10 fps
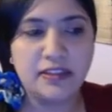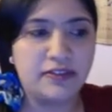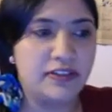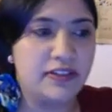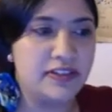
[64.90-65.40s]

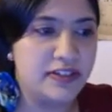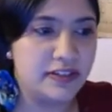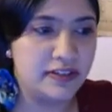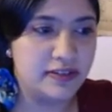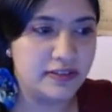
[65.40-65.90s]
For
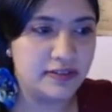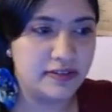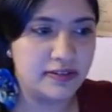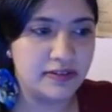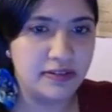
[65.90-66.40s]

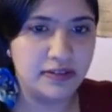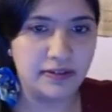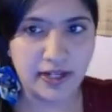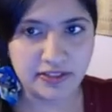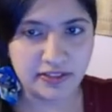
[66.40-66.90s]
instance,
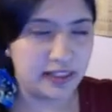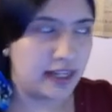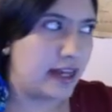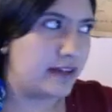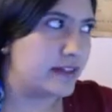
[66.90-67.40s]
actually
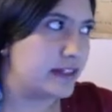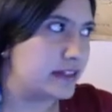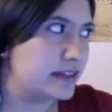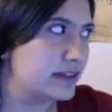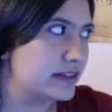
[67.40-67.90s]

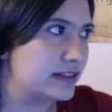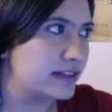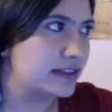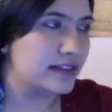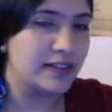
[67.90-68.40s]
having
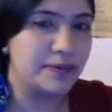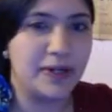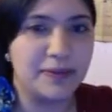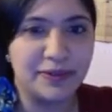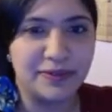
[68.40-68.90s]
a
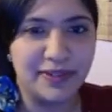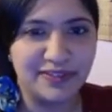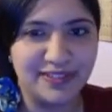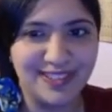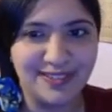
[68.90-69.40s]
proper
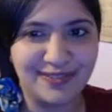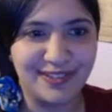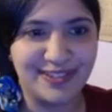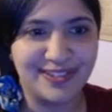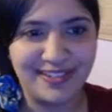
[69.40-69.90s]
reference
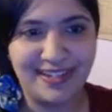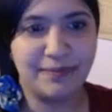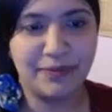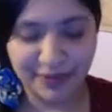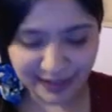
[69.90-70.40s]
for a
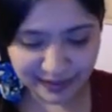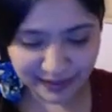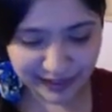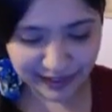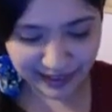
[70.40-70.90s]
sniper
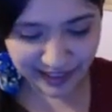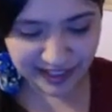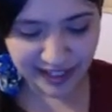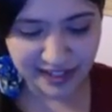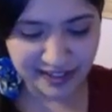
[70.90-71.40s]
rifle that
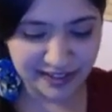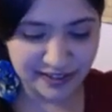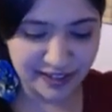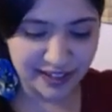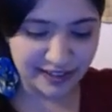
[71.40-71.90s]
she has in
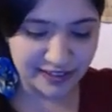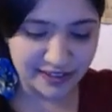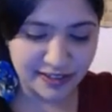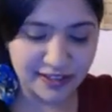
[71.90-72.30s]
her hands.